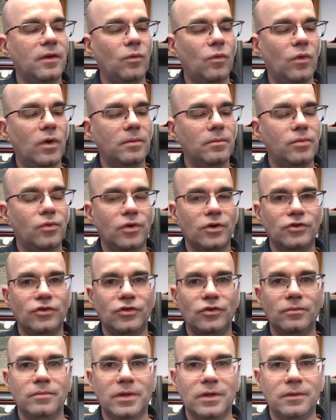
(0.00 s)

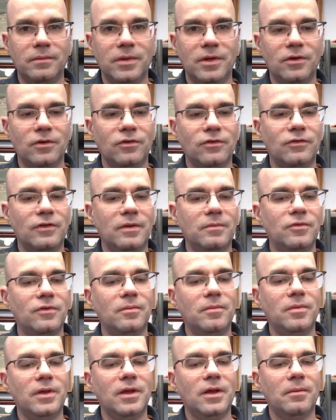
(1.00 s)
1.2 millimeters seems
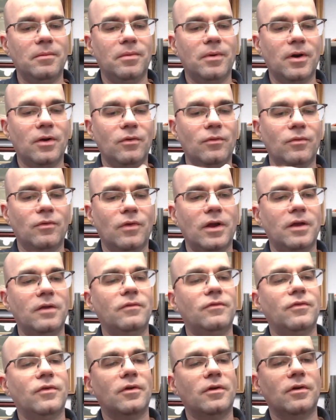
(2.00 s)
to be about
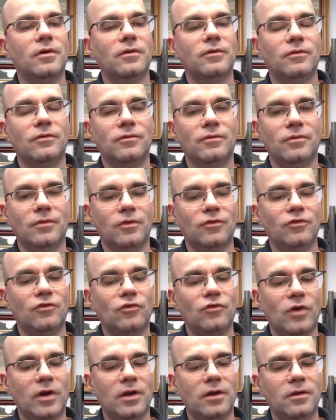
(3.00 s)
right for
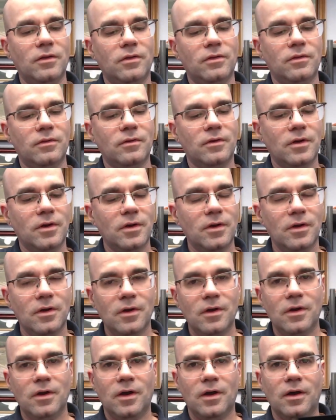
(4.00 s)
strength.
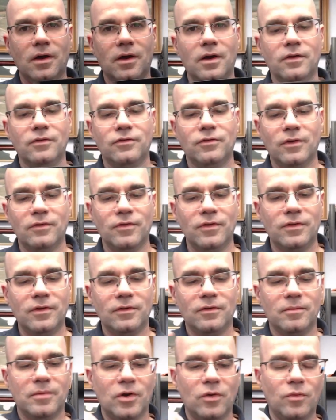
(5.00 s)
So
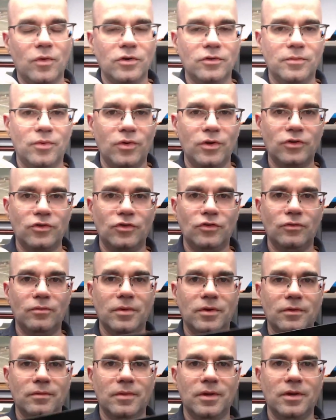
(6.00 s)
everything's about 1.2
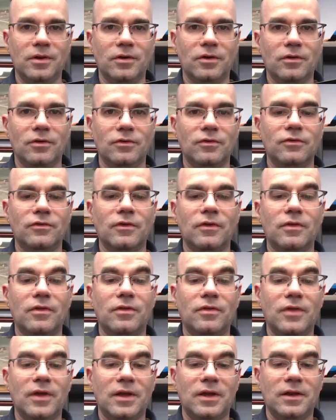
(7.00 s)
millimeters
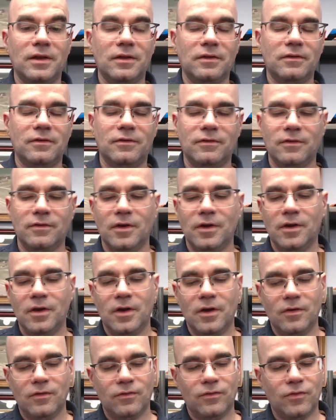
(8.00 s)
thickness
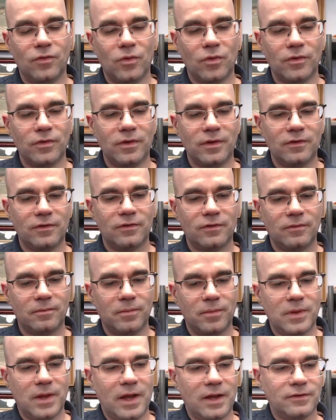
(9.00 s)
for this
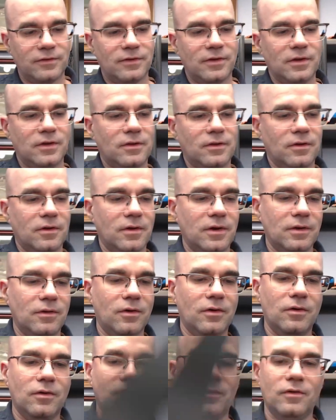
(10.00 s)
plastic on
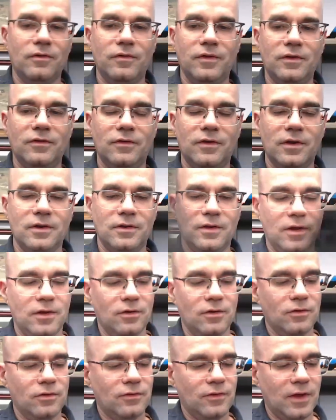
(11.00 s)
all of these
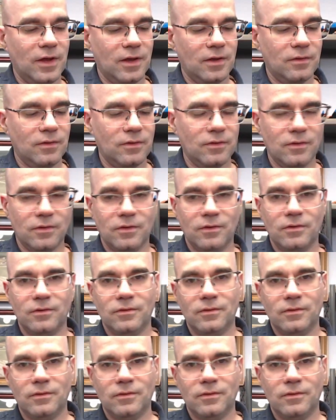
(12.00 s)
containers and the